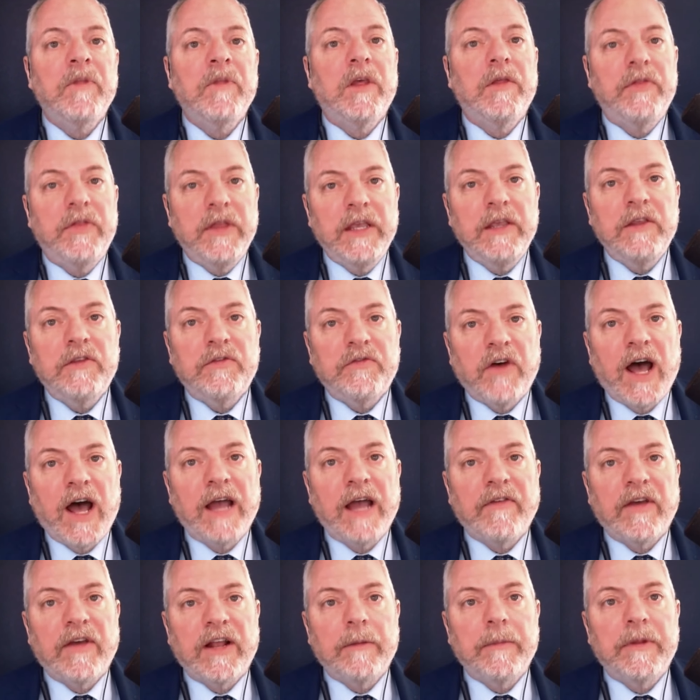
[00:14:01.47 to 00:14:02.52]
these
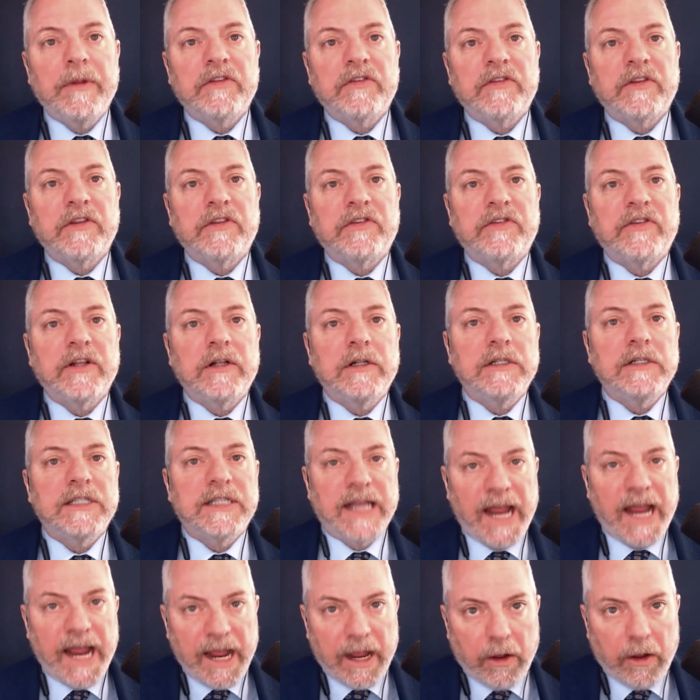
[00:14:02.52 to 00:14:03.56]
five elements distill
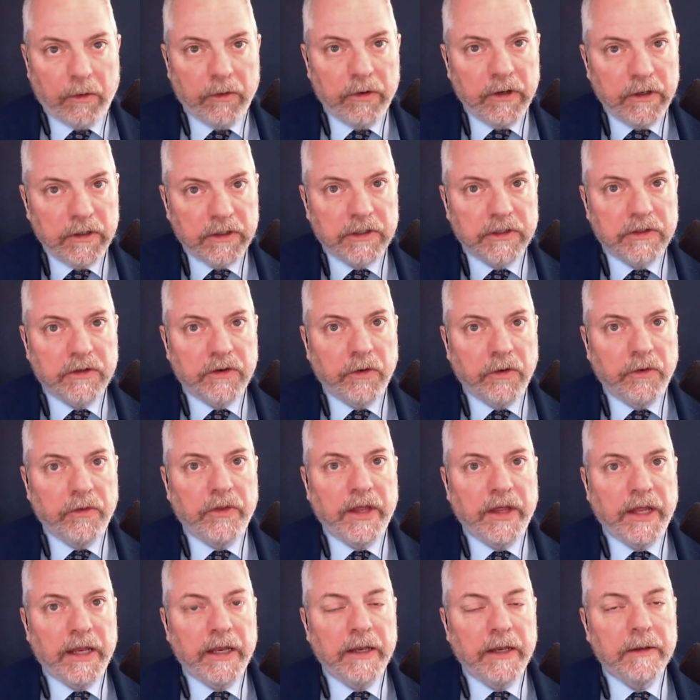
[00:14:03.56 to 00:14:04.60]
down to
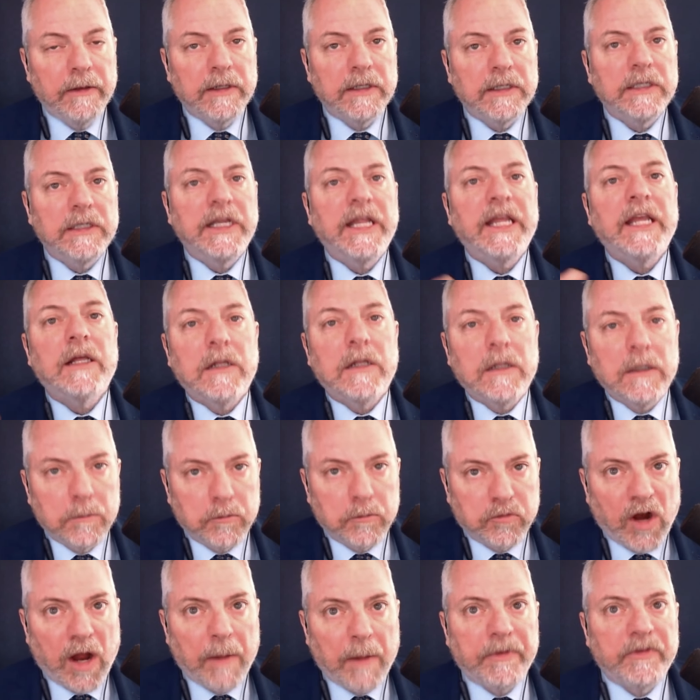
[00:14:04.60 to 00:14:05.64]
the legal
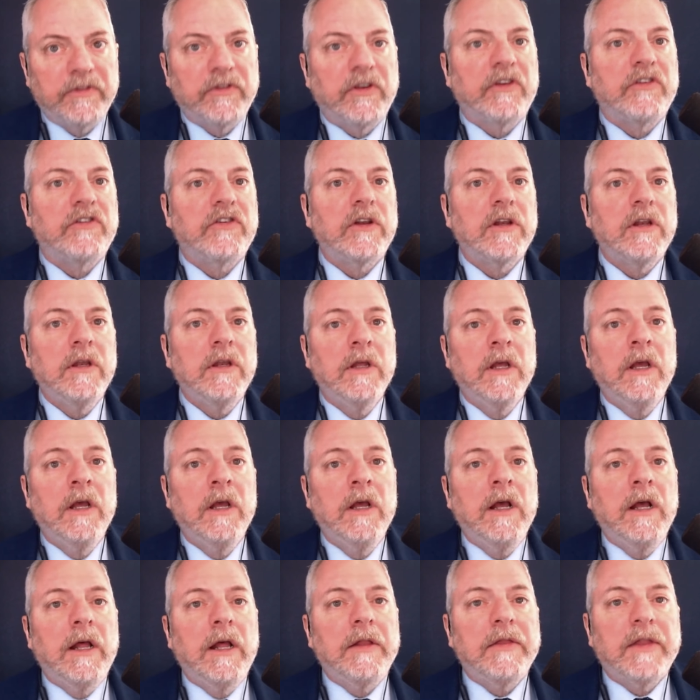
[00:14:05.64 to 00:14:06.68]
proposition
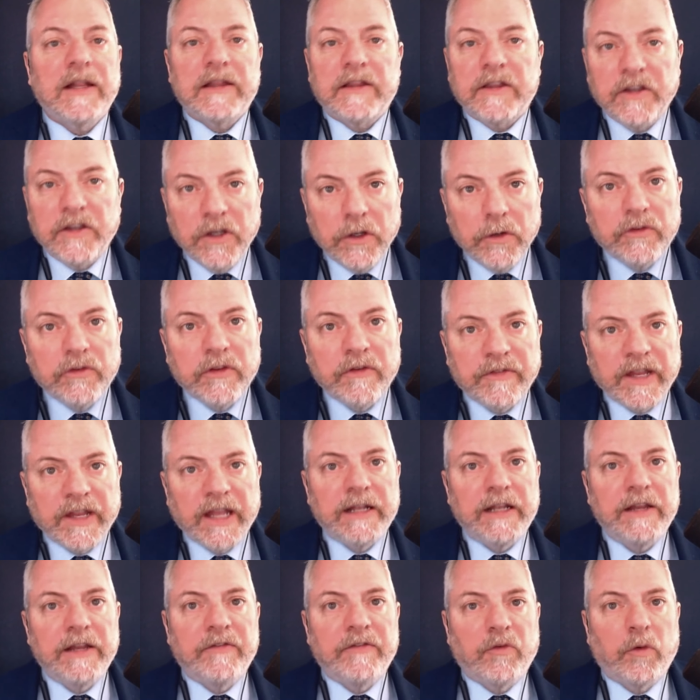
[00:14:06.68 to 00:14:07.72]
that the use of
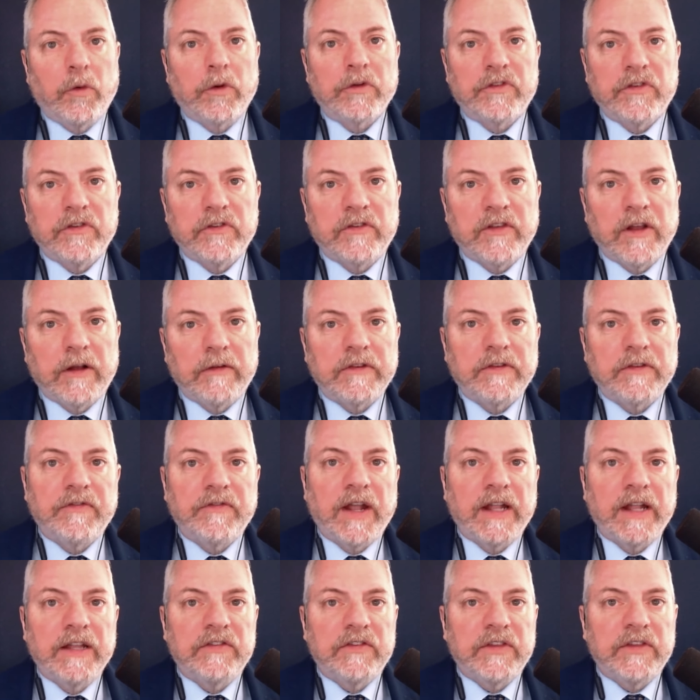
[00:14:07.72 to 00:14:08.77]
deadly force in self
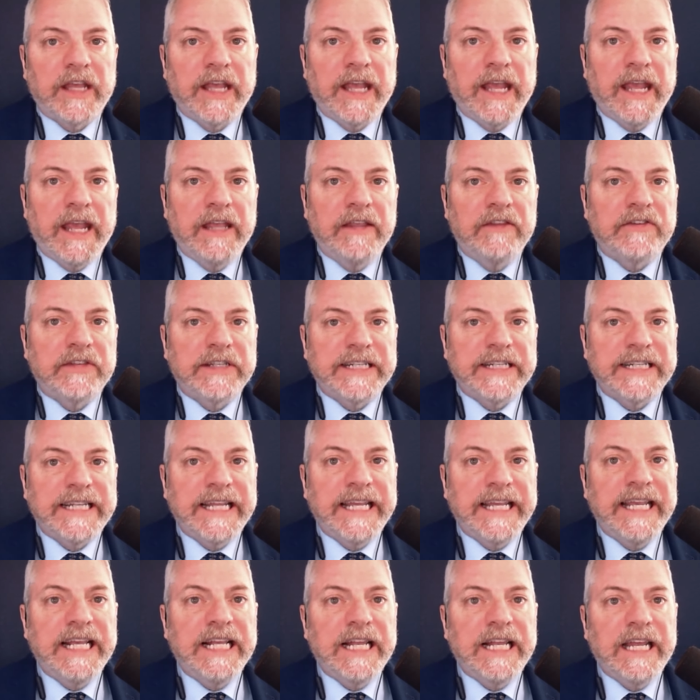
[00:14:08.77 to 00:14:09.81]
defense is
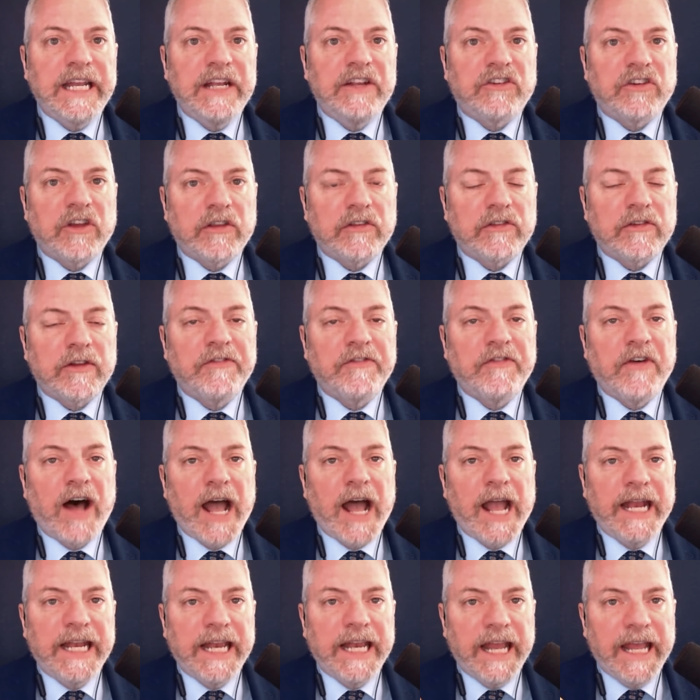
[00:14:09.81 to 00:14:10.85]
legally
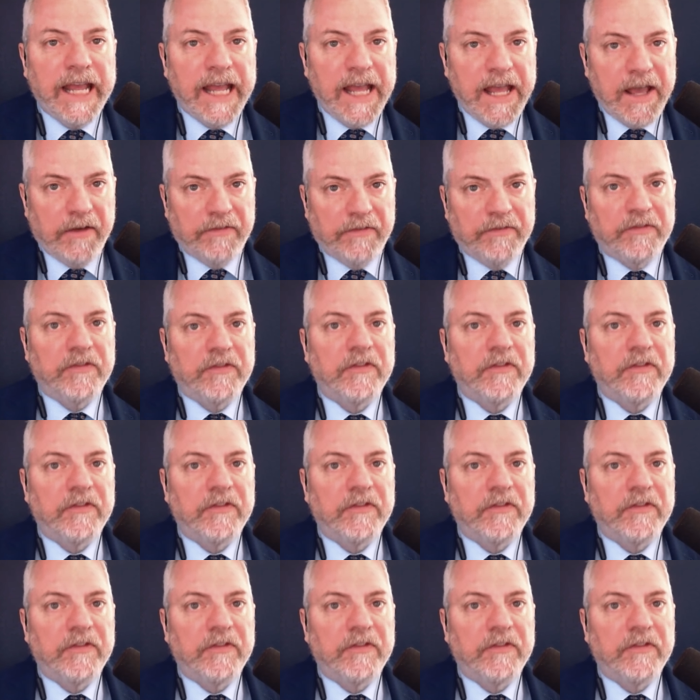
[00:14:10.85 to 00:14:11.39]
justified if